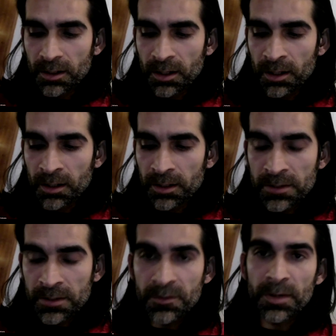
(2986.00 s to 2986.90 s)

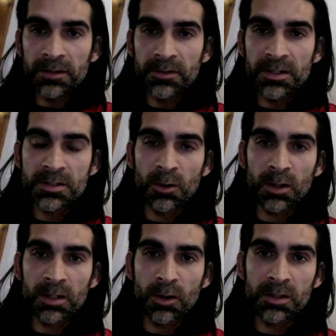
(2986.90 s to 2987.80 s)
EV batteries in
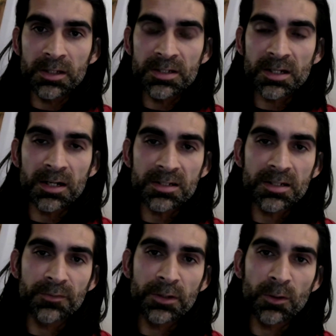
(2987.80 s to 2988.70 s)
all these cars
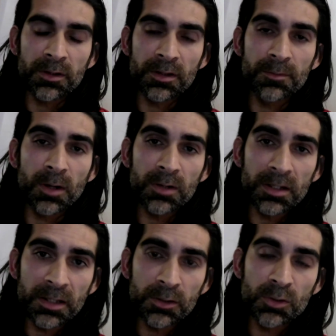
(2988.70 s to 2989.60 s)
that we're talking about,
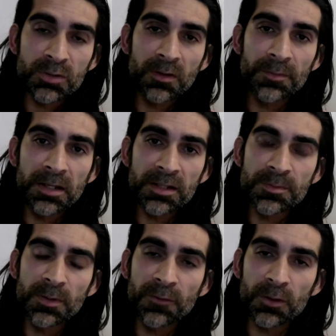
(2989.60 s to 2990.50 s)
and that those will be
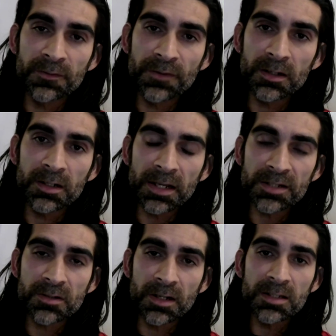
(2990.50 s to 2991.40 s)
eligible for the federal
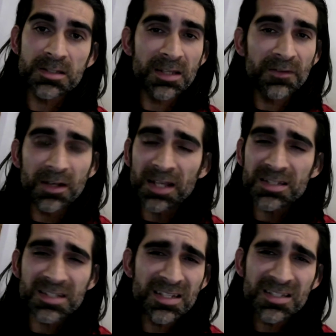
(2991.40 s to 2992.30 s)
tax credits, they will
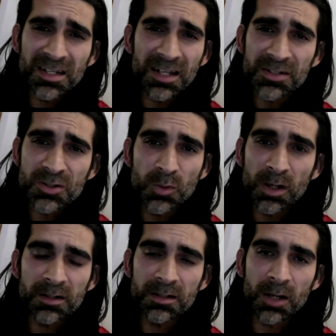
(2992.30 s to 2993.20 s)
easily last
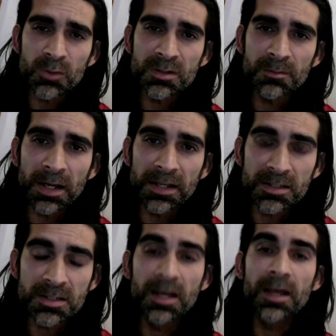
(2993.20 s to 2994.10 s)
200,000
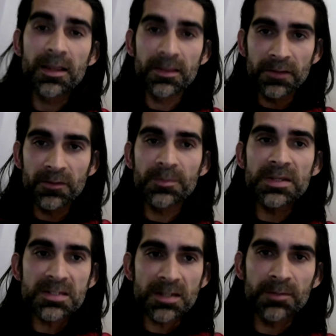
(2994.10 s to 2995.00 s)
miles. There will be
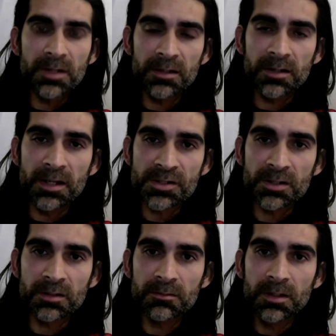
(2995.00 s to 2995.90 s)
some
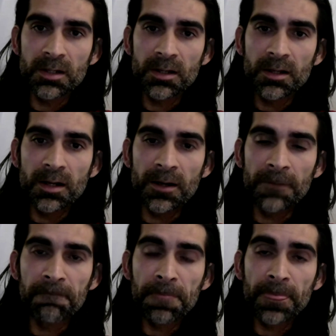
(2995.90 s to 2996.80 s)
degradation,
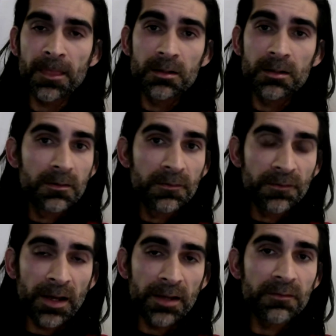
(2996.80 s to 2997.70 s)
5,
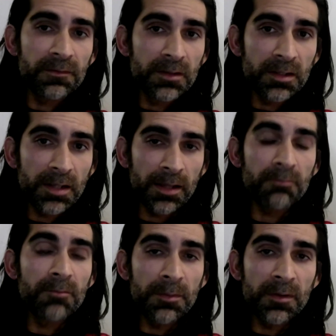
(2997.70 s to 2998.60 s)

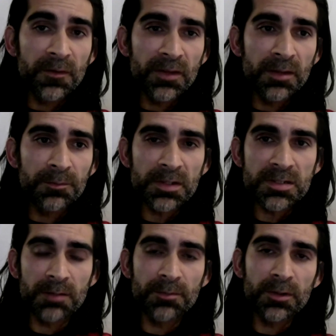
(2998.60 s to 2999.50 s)
10, maybe
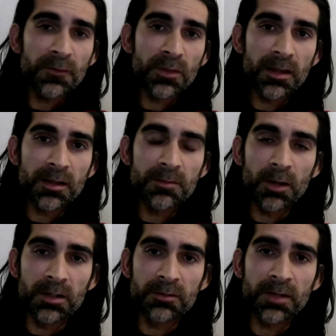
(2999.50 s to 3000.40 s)
15%, but you have to think
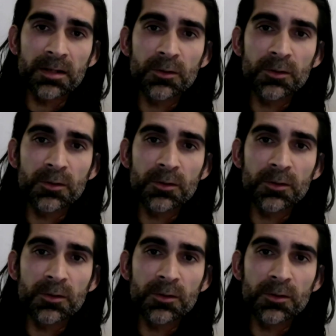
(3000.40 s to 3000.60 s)
about it, right?